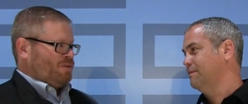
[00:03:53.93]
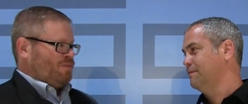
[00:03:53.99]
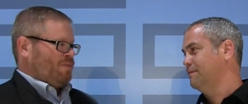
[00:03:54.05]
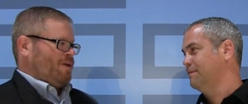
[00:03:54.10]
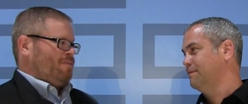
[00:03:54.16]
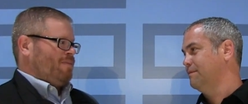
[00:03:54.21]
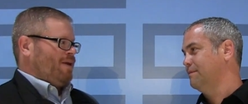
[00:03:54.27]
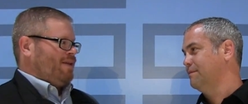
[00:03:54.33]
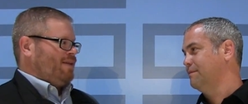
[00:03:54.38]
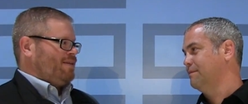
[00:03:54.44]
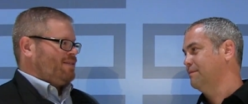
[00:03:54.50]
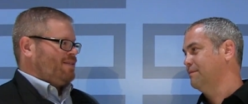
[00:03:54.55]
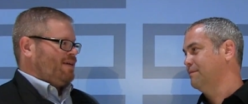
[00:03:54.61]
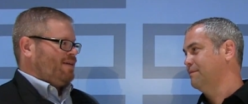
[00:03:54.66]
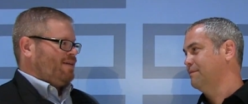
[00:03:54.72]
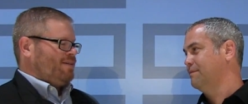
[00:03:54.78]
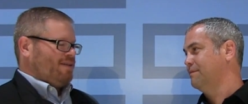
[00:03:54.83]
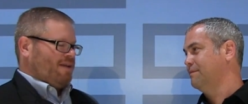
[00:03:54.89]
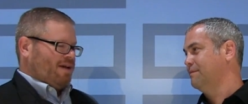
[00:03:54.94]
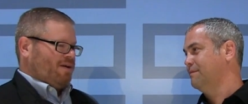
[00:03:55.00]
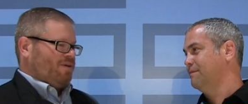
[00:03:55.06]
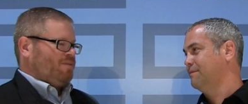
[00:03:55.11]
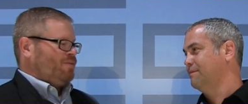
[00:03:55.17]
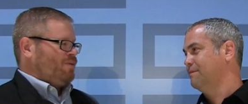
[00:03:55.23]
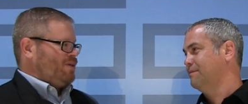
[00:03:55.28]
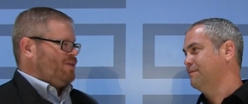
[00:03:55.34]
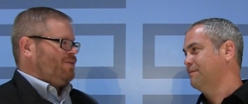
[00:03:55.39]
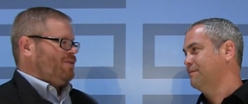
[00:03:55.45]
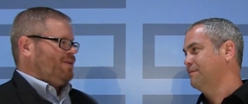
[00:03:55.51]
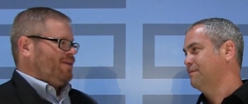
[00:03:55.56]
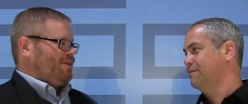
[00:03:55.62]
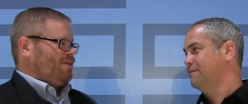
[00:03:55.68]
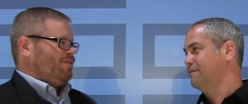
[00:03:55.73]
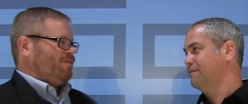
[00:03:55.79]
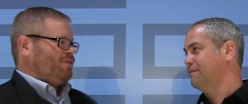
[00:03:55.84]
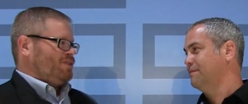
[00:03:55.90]
Speaker 1: to pay maintenance on? No. What you
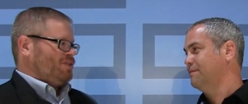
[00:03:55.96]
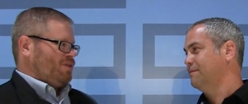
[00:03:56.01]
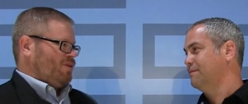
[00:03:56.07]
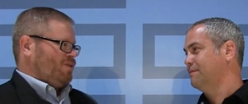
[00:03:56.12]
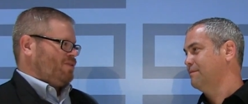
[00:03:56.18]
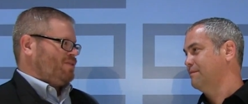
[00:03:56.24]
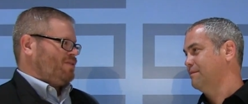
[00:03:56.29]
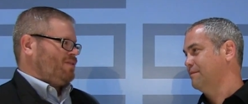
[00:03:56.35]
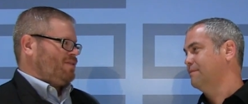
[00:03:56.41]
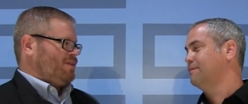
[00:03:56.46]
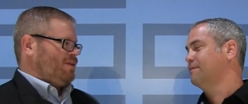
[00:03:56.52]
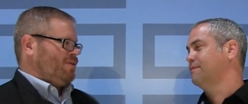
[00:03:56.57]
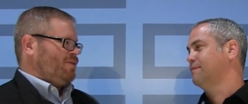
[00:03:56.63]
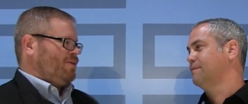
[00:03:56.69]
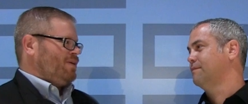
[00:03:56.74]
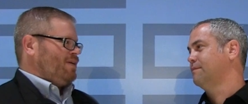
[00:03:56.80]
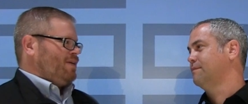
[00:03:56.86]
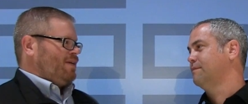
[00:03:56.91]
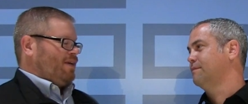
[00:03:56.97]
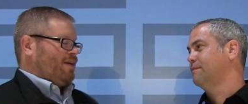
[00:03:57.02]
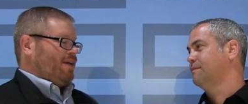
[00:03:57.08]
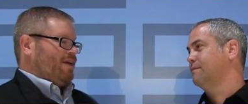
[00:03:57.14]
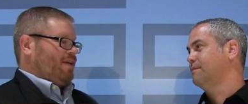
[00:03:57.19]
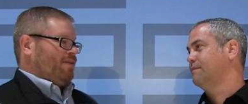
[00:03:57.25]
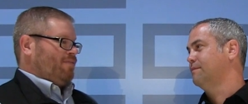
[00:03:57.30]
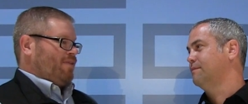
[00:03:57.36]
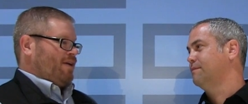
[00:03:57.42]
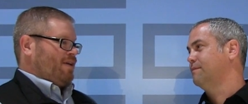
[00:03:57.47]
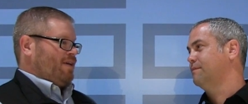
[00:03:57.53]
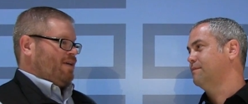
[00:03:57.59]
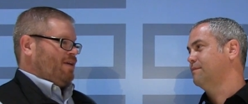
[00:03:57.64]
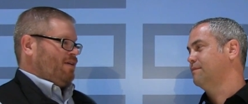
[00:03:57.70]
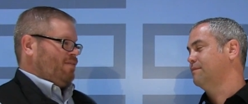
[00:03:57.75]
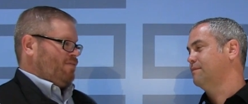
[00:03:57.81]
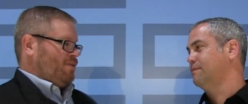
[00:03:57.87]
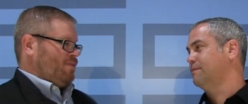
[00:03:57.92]
need are results. So again, if I can
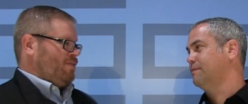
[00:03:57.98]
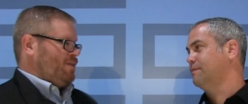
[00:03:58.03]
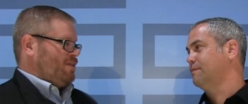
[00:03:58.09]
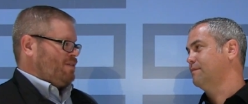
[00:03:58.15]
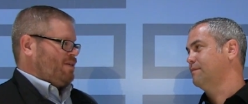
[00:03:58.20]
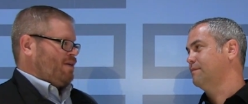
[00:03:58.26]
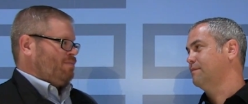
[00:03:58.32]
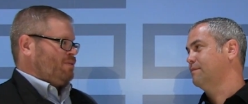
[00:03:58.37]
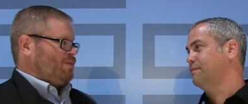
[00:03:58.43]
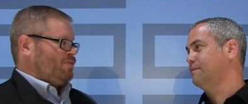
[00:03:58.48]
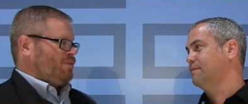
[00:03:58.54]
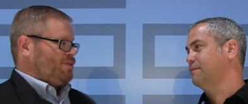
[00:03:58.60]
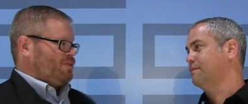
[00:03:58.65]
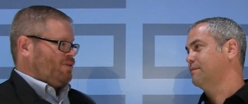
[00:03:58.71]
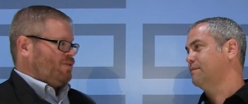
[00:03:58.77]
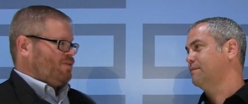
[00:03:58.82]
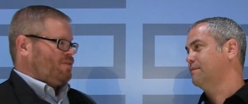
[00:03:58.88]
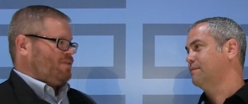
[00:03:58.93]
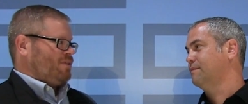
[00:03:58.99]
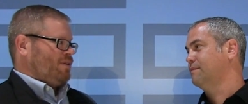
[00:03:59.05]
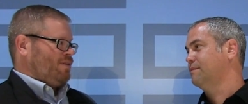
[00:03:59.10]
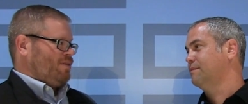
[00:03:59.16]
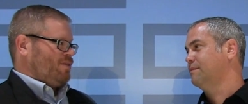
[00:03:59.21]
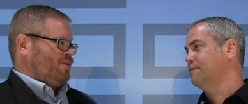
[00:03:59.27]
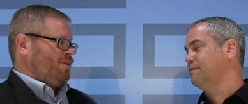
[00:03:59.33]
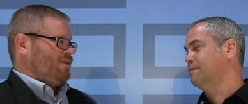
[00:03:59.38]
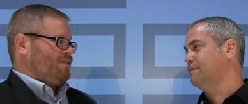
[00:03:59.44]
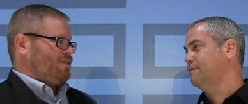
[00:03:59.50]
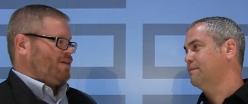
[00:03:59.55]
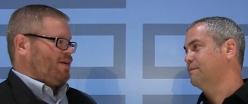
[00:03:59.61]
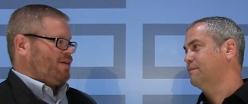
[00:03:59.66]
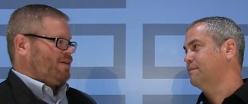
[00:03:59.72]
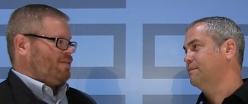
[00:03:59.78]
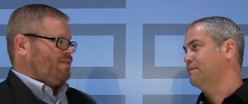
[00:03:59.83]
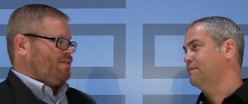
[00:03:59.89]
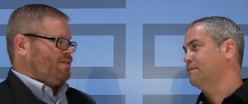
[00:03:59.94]
give you these types of results in thirty
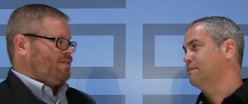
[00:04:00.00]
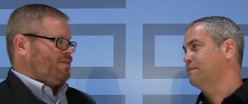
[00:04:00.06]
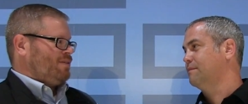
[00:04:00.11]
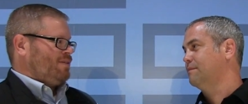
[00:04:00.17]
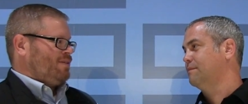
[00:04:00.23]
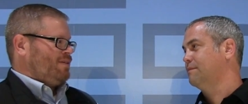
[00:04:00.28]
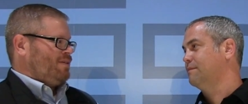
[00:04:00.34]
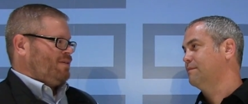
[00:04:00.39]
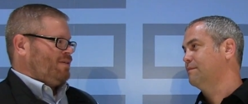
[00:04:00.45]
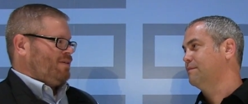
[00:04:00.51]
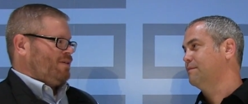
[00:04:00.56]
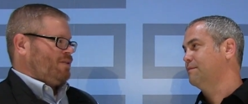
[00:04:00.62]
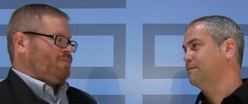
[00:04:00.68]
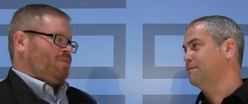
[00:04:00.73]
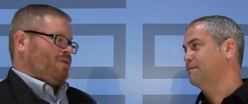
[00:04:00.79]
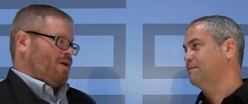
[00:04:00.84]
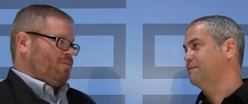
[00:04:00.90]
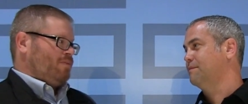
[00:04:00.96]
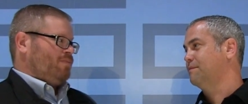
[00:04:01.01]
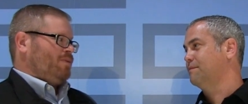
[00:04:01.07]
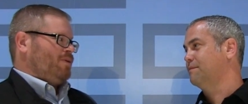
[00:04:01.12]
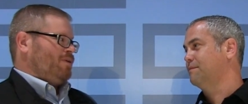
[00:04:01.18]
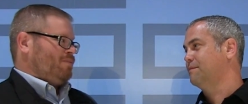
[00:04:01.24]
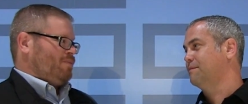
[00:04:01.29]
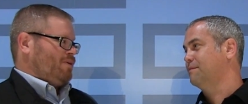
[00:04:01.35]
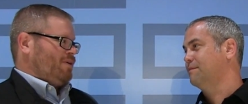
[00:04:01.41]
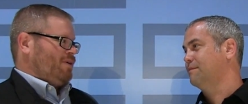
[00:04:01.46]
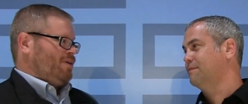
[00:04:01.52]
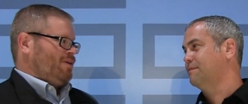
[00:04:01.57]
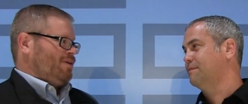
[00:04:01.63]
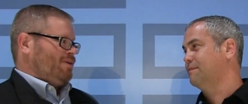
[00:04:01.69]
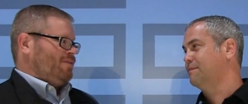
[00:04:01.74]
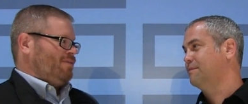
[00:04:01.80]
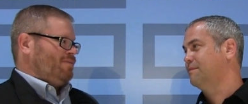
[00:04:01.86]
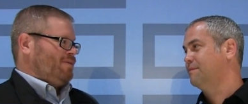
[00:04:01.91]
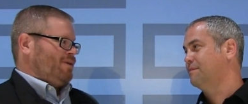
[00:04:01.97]
seconds, it's probably a pretty
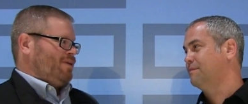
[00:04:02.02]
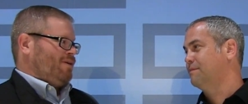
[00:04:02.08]
good, you